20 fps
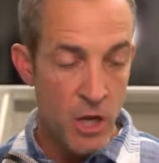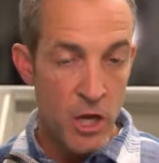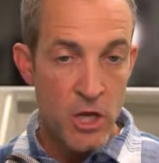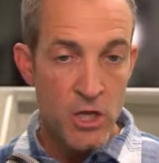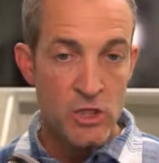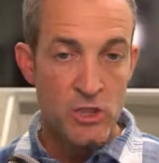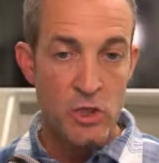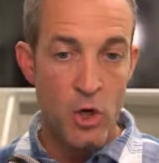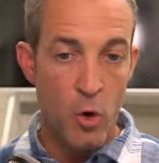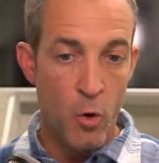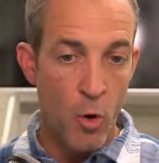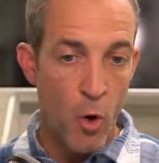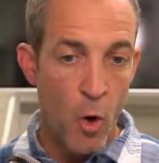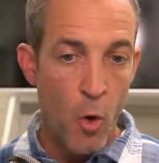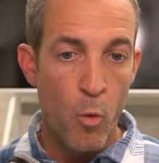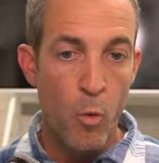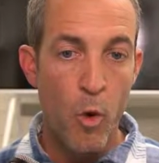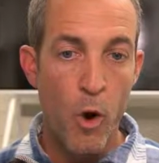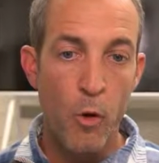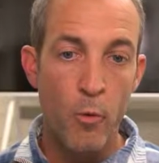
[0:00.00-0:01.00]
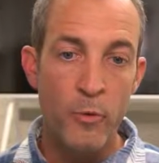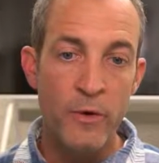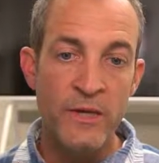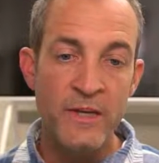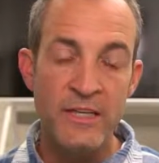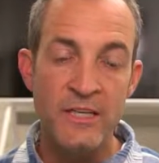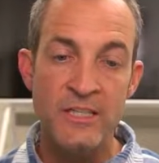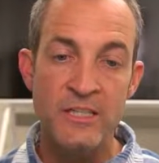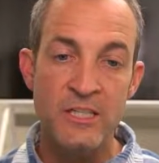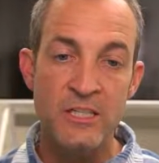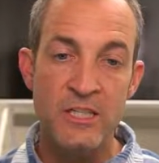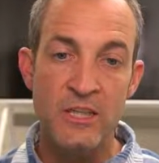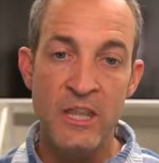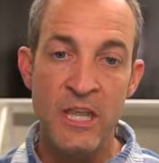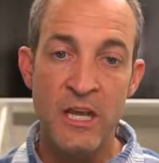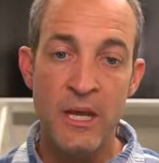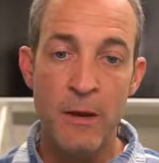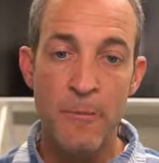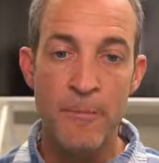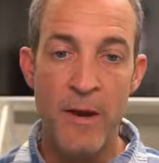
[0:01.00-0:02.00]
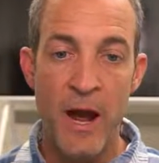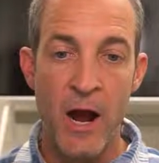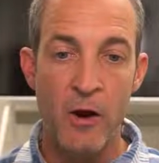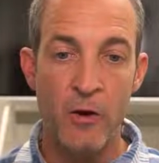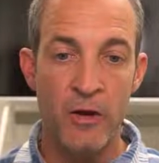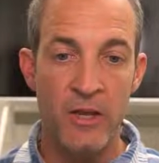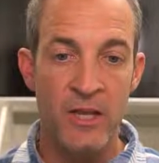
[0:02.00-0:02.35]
So what we need to think about